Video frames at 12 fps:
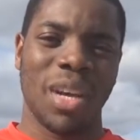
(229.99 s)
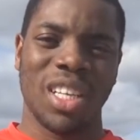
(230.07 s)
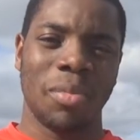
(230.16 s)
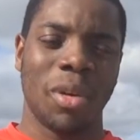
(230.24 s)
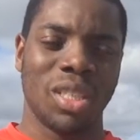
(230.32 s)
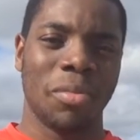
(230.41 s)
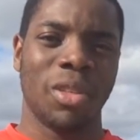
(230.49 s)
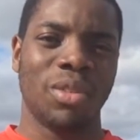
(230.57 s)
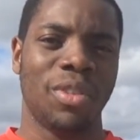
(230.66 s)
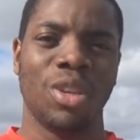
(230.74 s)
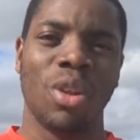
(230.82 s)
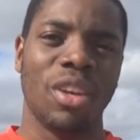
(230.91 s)
best possible
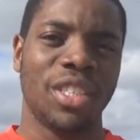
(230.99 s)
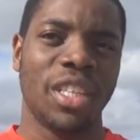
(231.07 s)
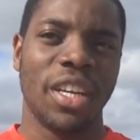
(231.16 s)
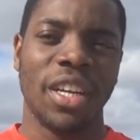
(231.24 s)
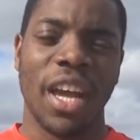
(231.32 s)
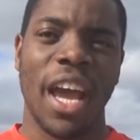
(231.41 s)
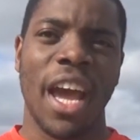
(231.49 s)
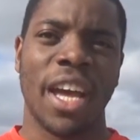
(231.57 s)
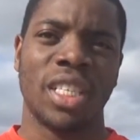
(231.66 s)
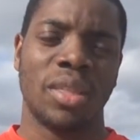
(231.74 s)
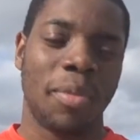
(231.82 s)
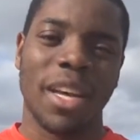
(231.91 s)
solution
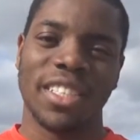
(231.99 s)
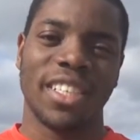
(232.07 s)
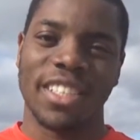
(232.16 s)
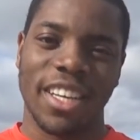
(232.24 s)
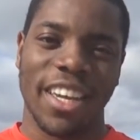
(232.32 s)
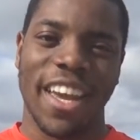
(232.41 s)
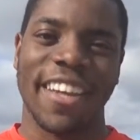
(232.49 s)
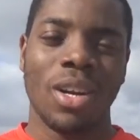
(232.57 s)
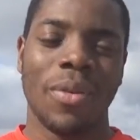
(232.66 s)
as fast as I can.